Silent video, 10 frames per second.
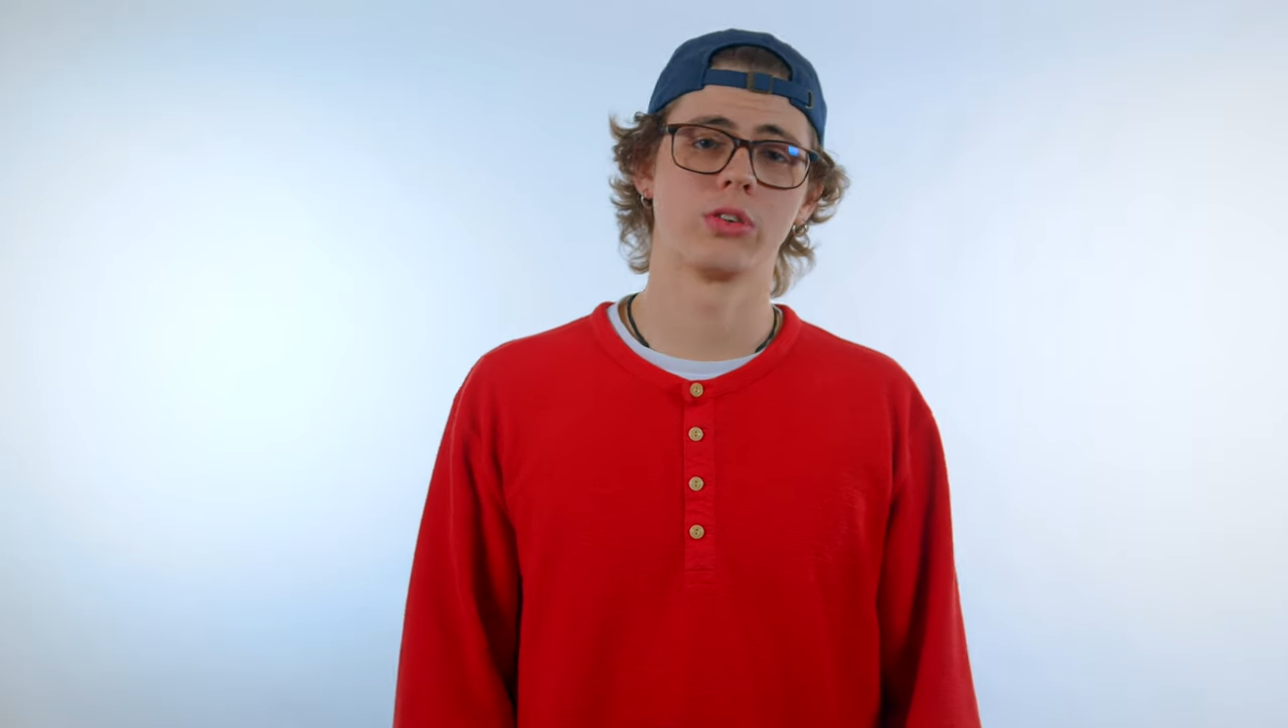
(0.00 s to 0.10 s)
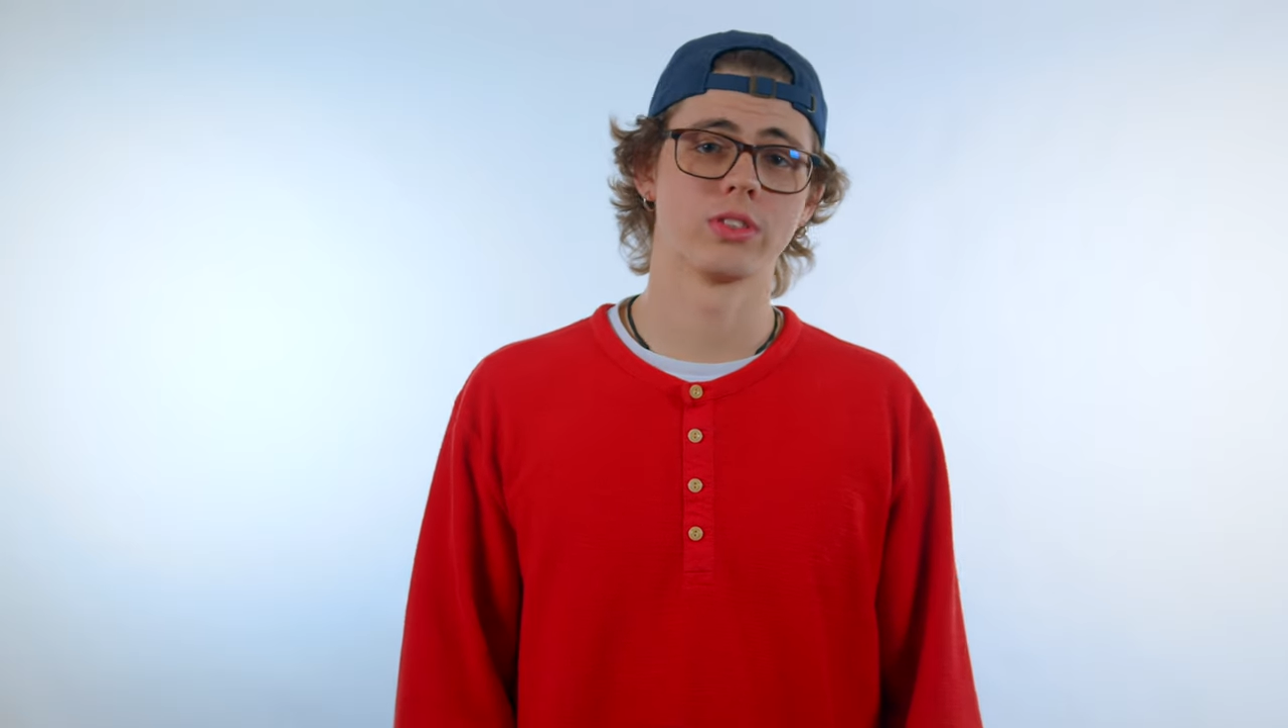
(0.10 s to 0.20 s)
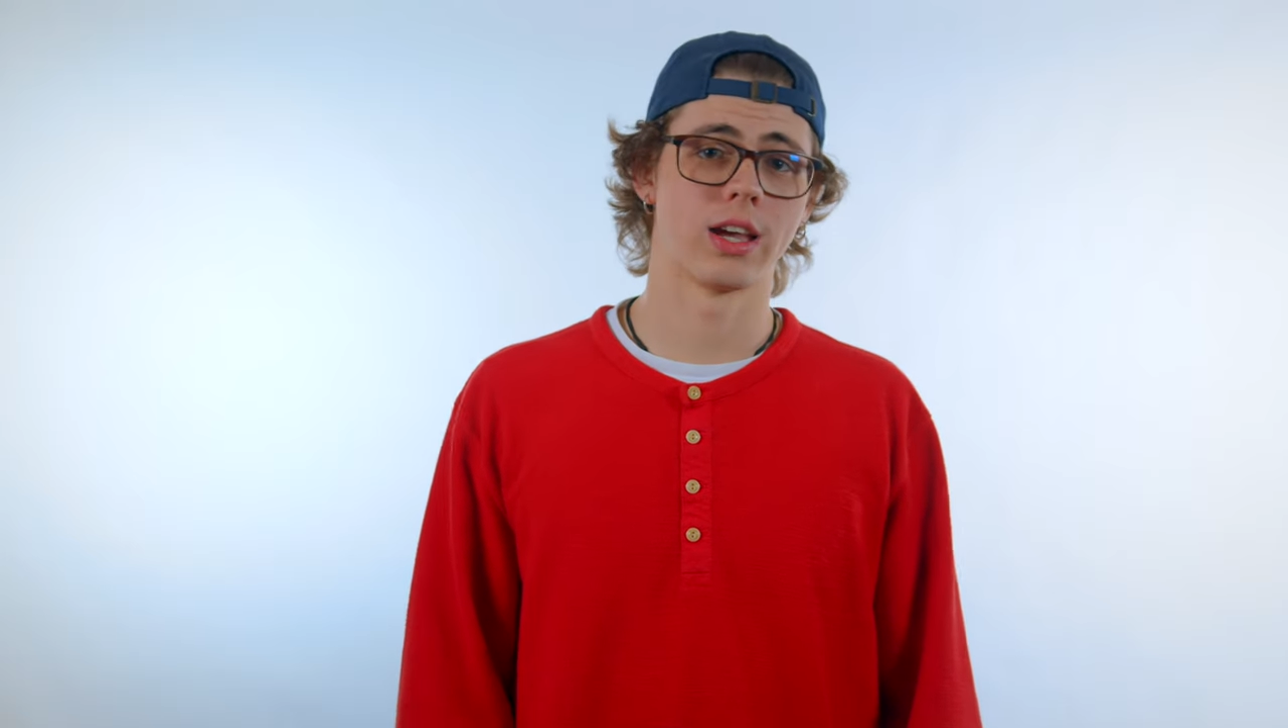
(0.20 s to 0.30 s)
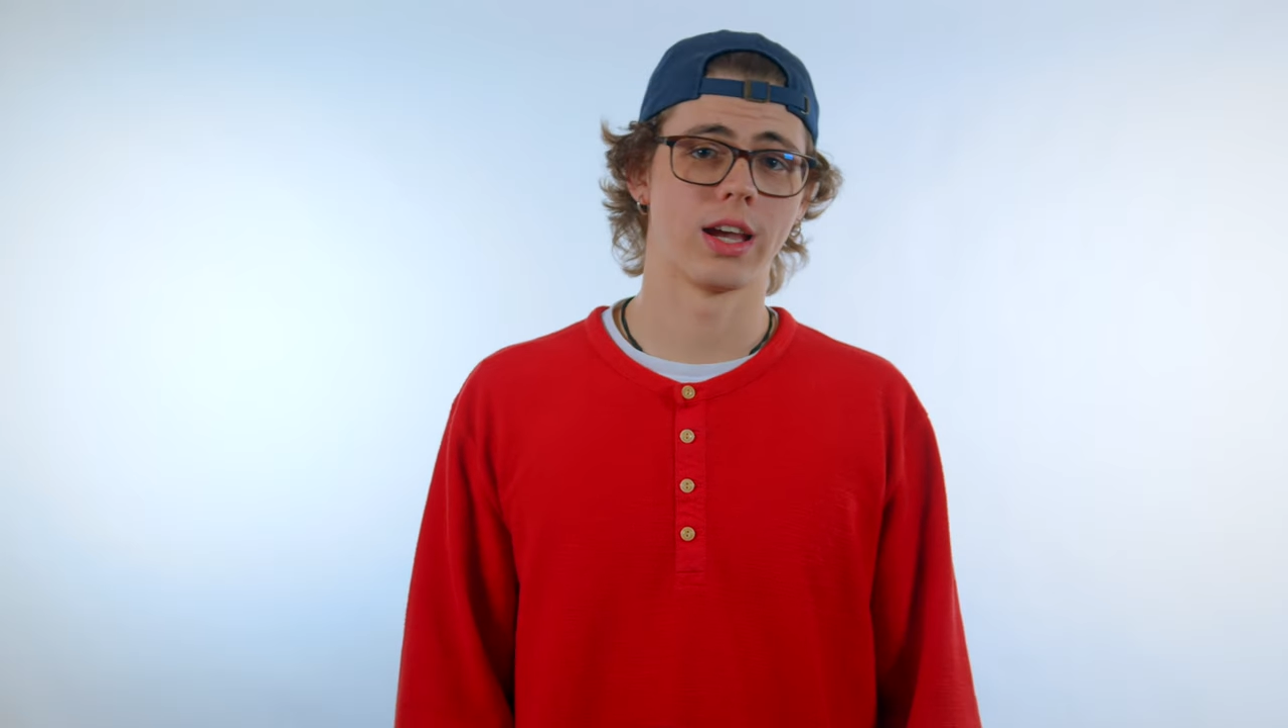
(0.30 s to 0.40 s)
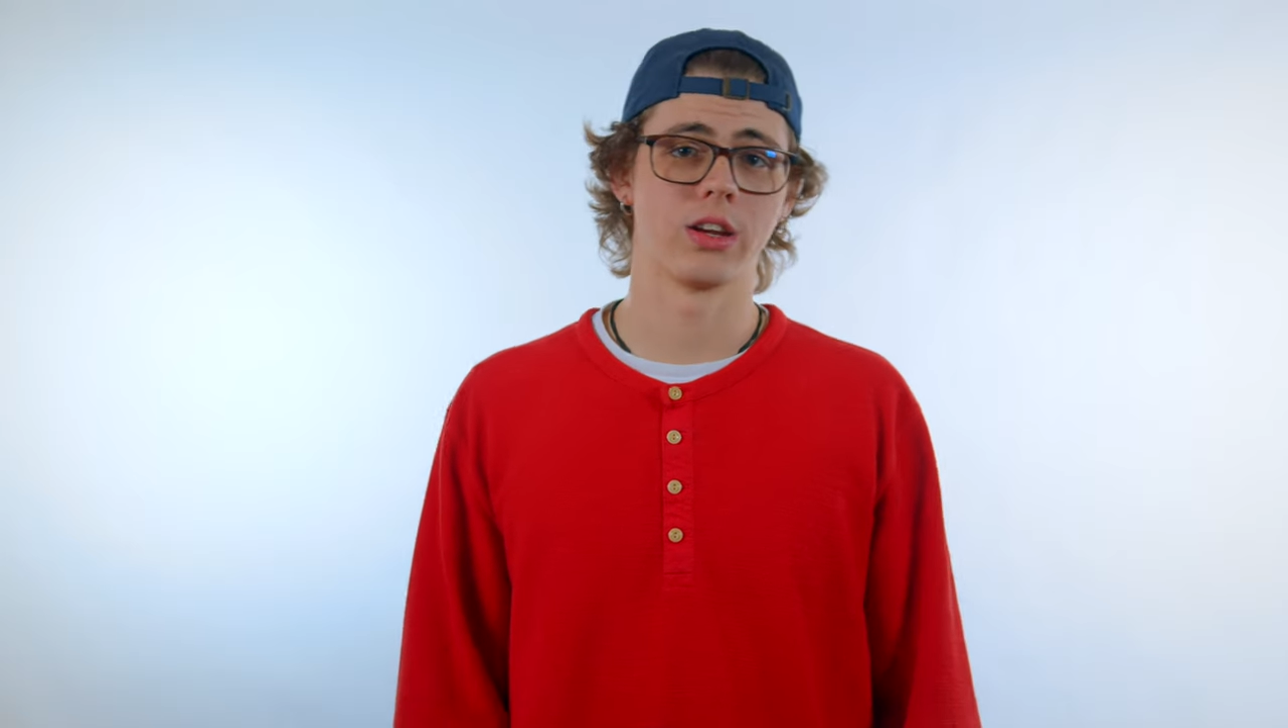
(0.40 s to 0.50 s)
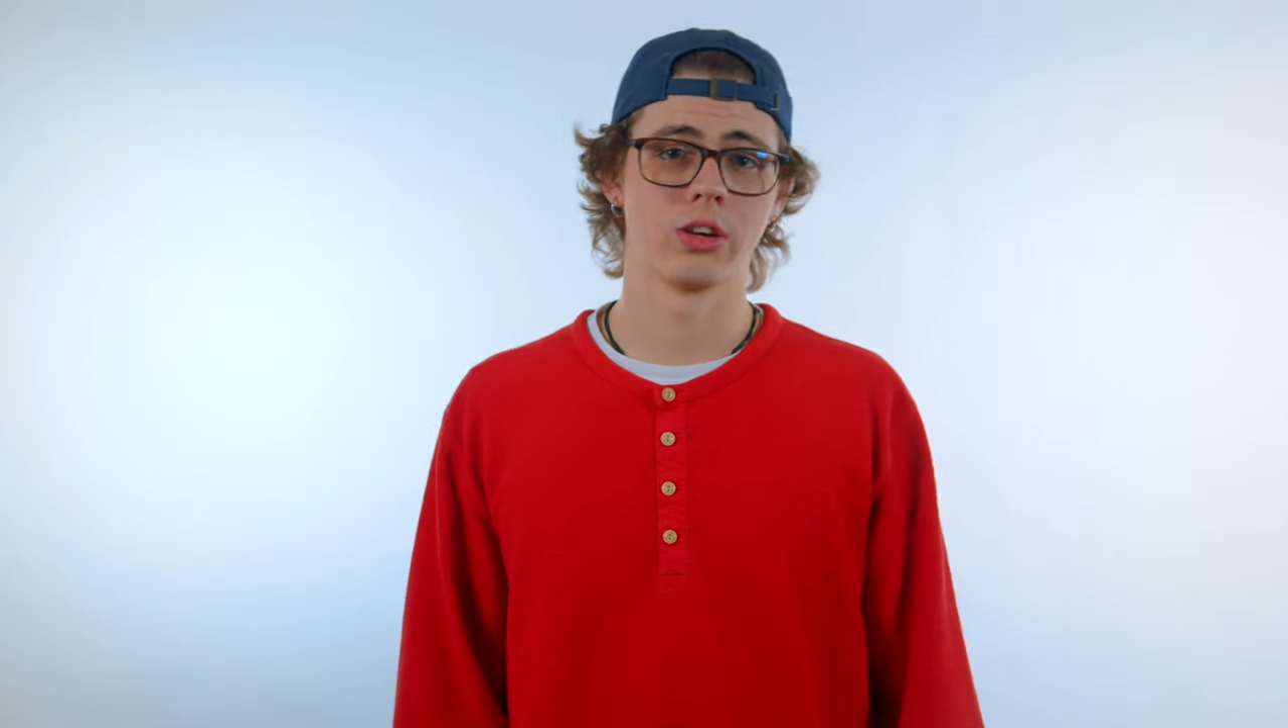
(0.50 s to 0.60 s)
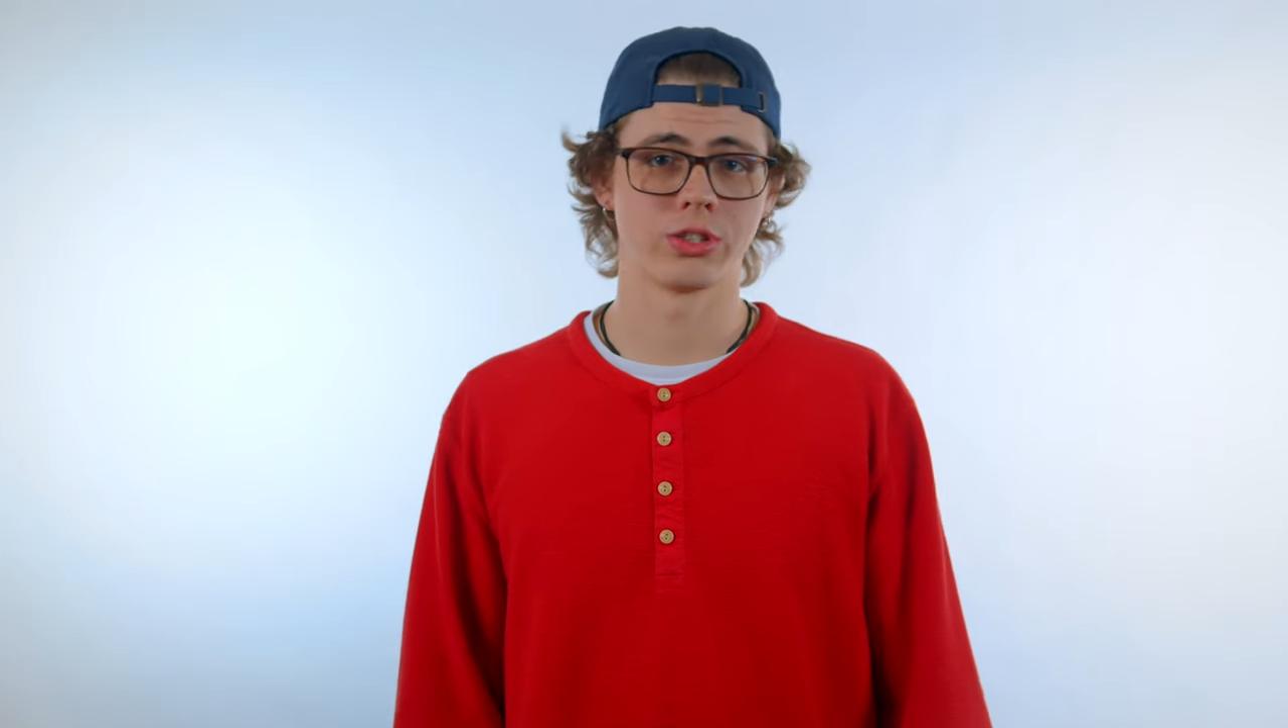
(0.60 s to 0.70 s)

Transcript: go into higher